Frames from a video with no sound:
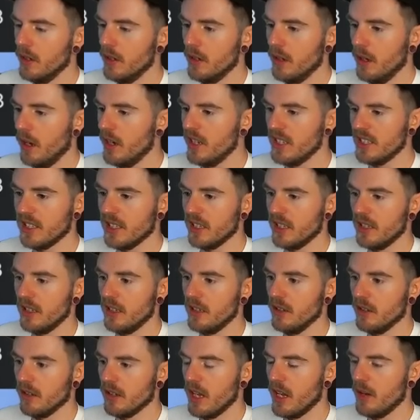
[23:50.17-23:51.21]
Honestly,
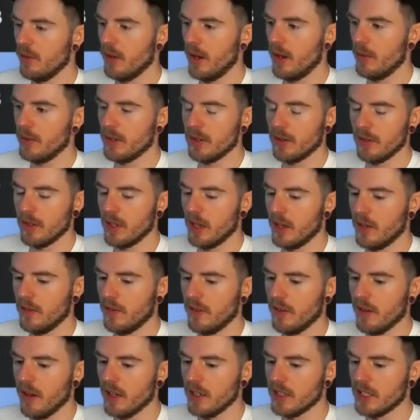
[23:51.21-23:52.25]
you'll get away with doing that. If
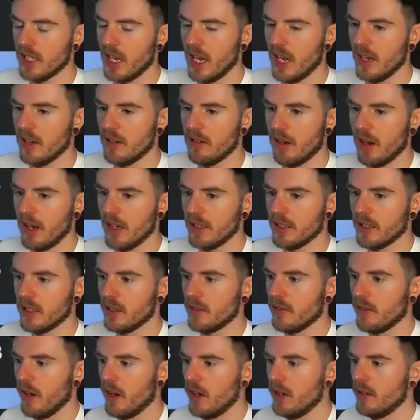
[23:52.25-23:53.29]
you've got a set and you raise, it's
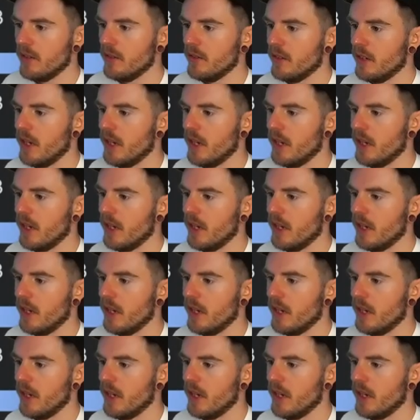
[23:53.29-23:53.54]
fine.